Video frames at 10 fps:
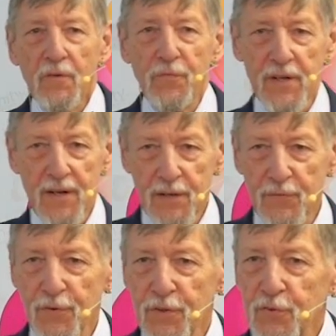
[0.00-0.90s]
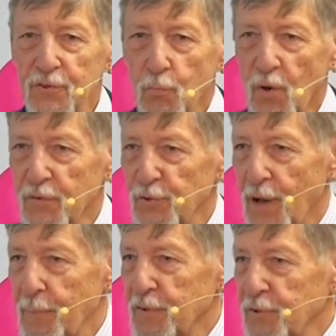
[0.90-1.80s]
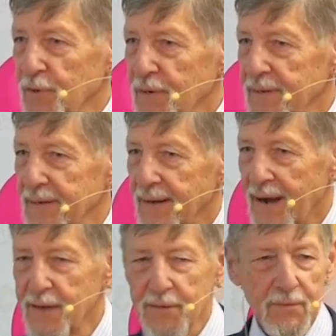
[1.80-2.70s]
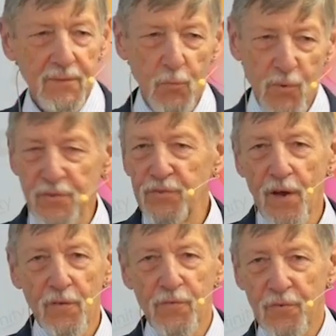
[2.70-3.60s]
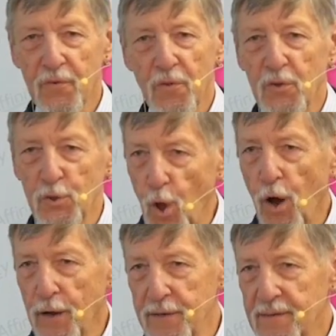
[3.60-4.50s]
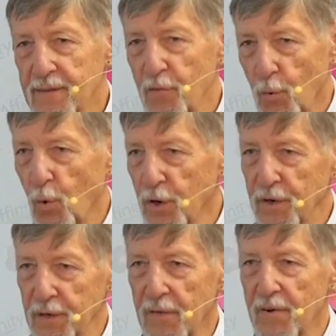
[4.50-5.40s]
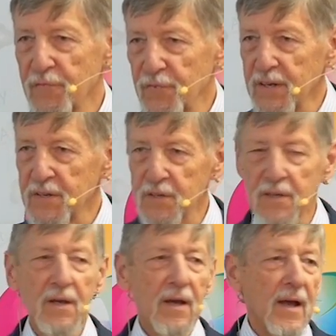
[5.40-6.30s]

Affinity, for this wonderful opportunity. I, with Sev, laud the work of Affinity.